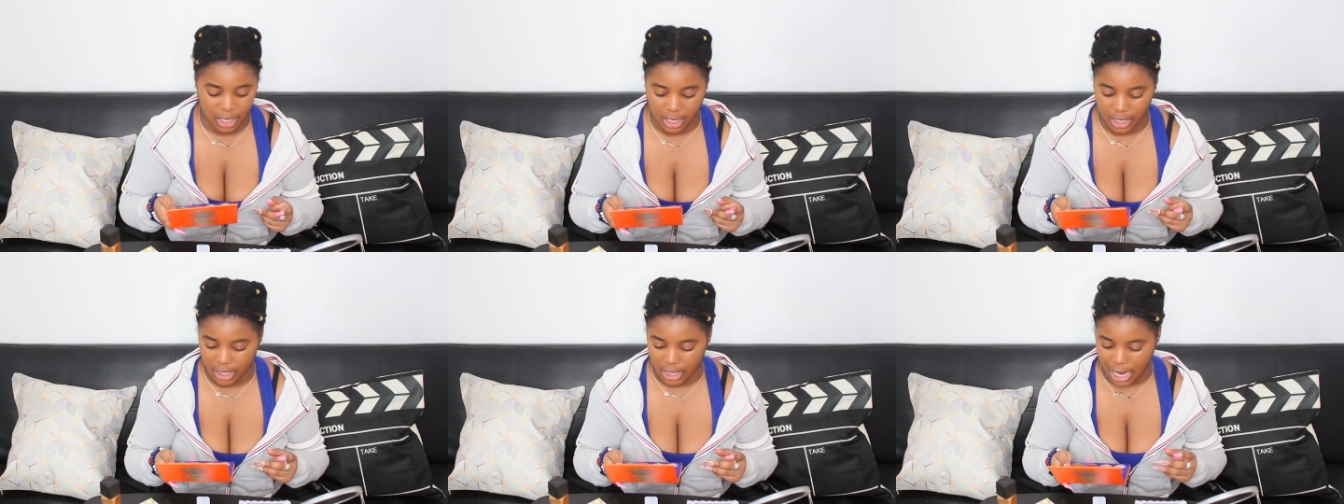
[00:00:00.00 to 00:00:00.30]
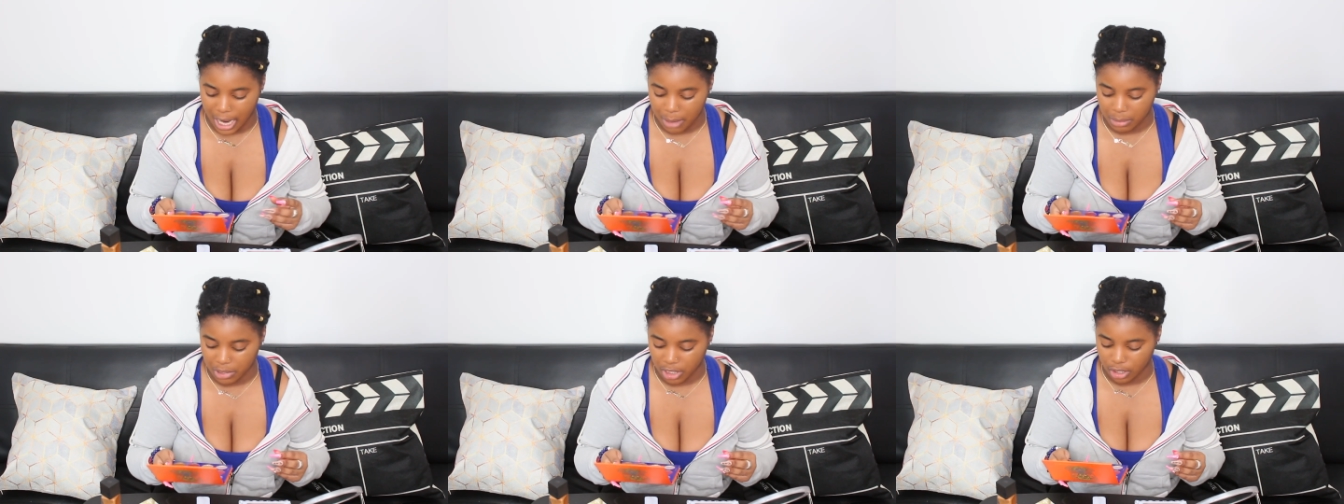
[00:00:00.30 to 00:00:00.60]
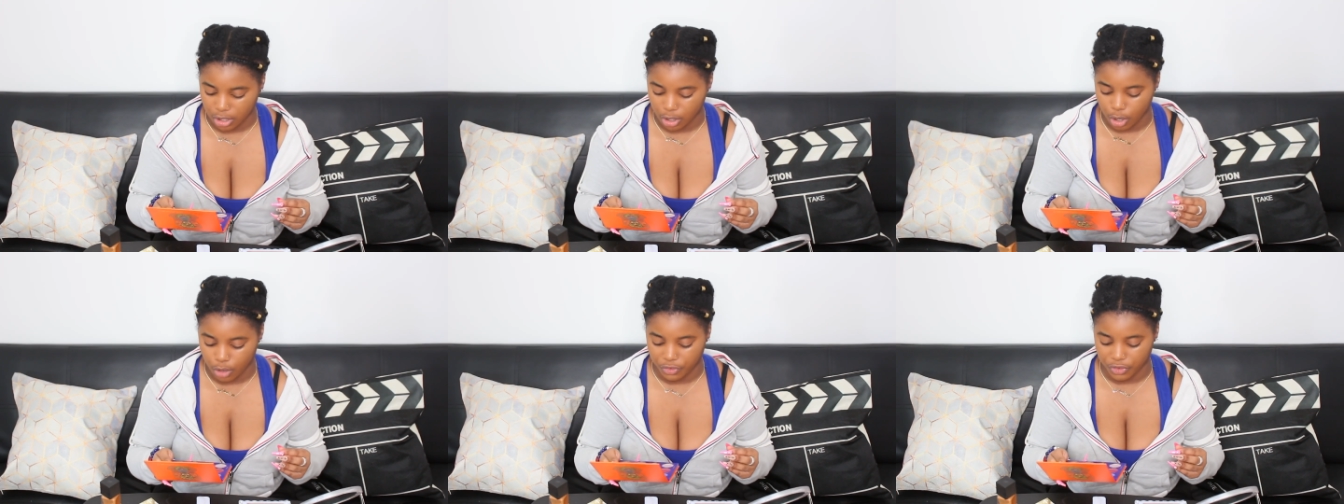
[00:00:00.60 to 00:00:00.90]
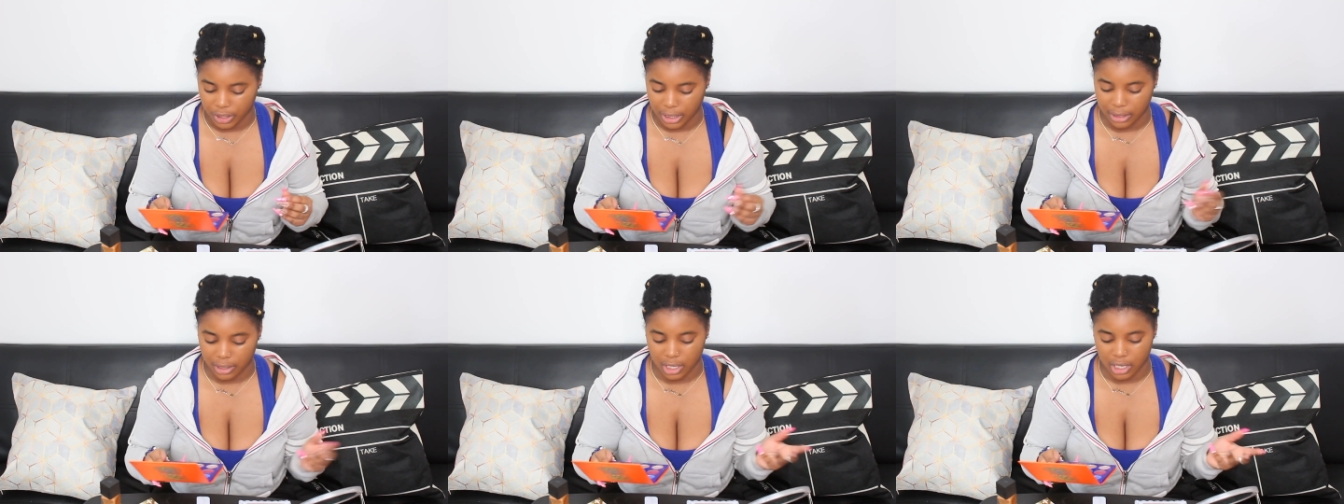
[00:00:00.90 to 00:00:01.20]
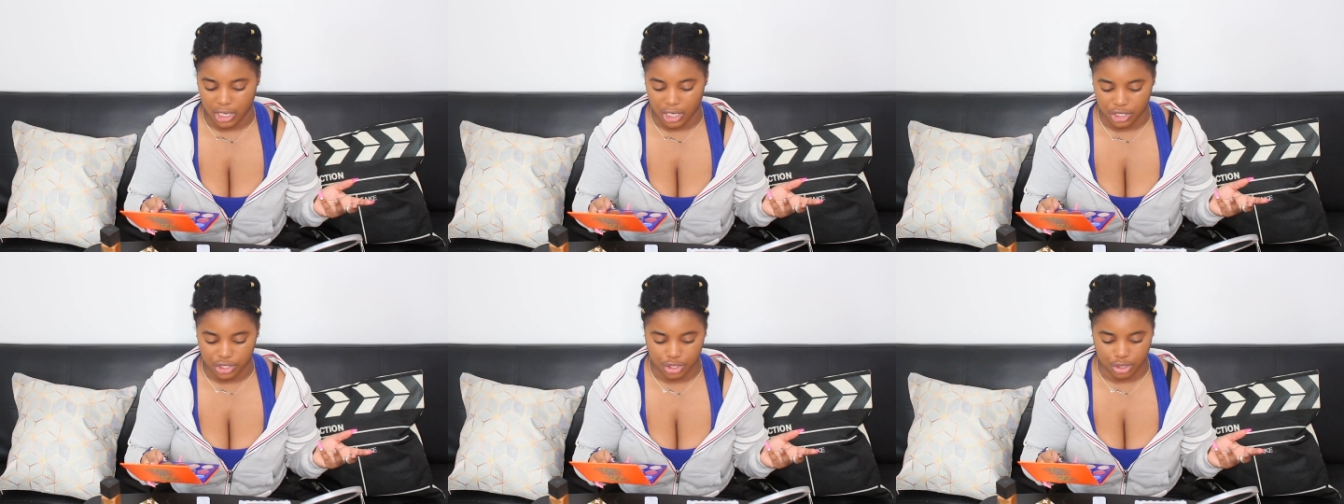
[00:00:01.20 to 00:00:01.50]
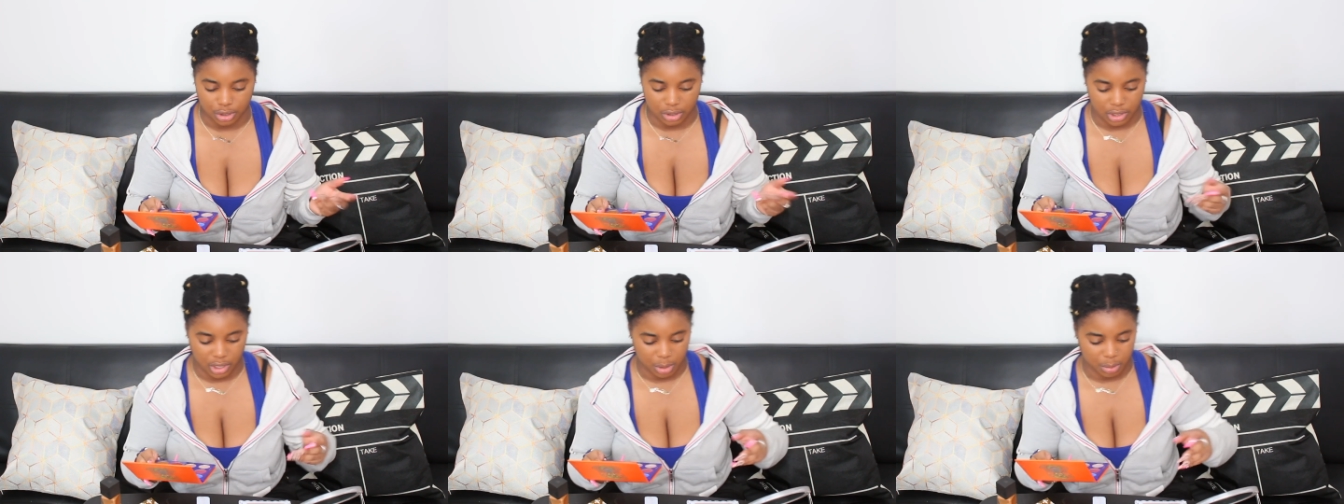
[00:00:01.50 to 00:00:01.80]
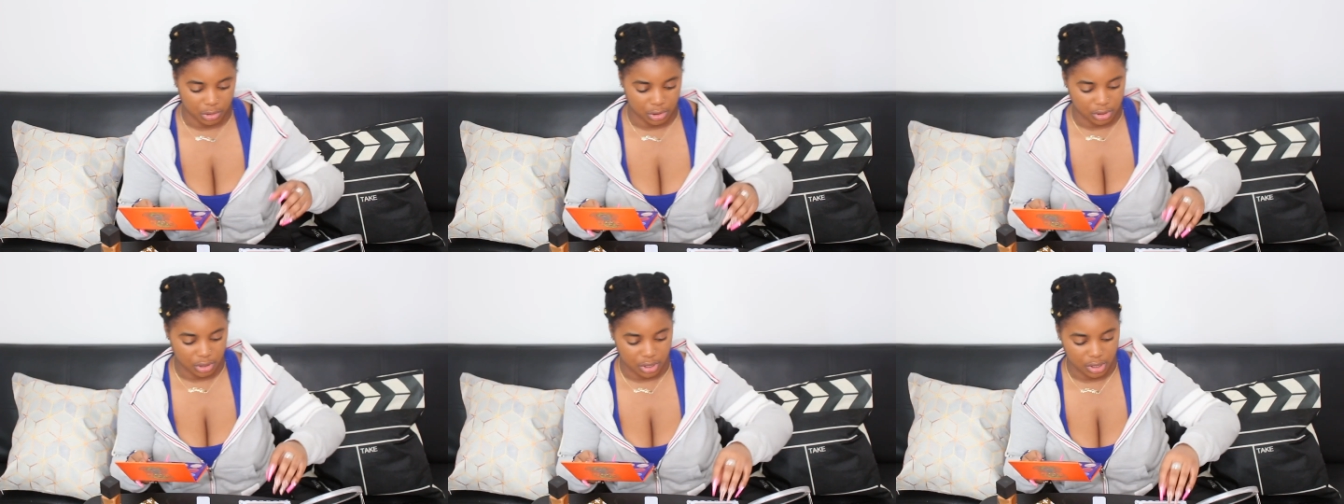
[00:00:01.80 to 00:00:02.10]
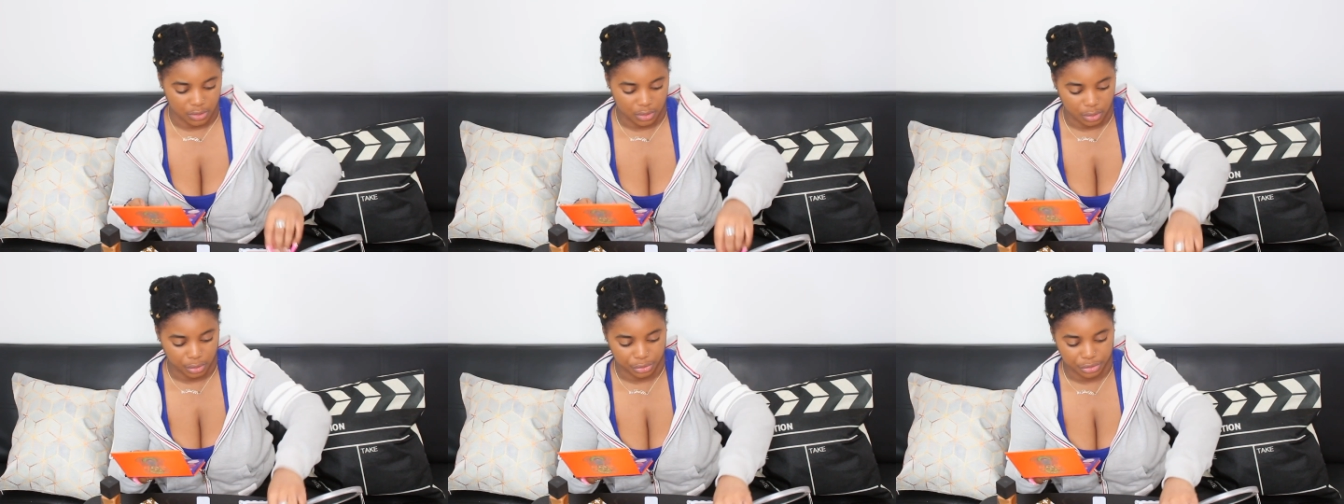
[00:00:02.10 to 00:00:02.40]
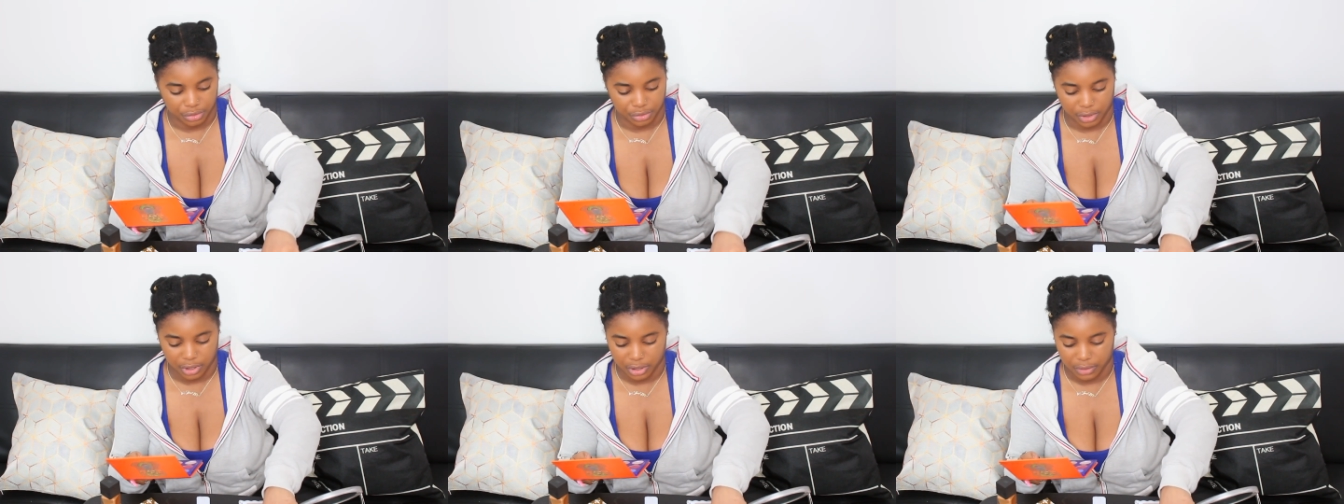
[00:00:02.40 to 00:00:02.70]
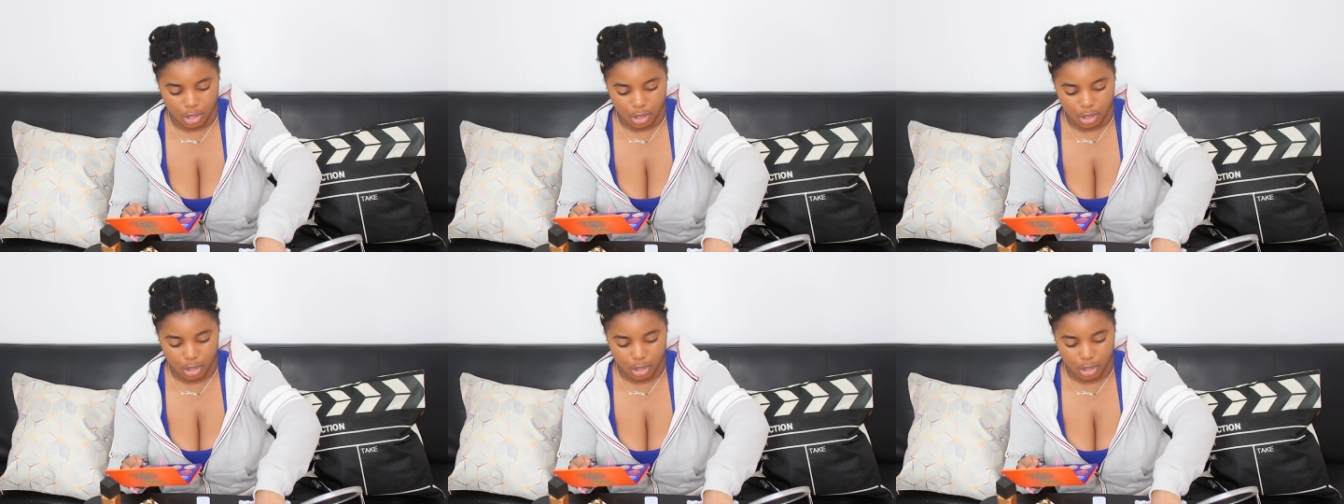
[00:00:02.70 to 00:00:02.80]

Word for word: And I'm gonna go for like a Haitian type of look, of course, right?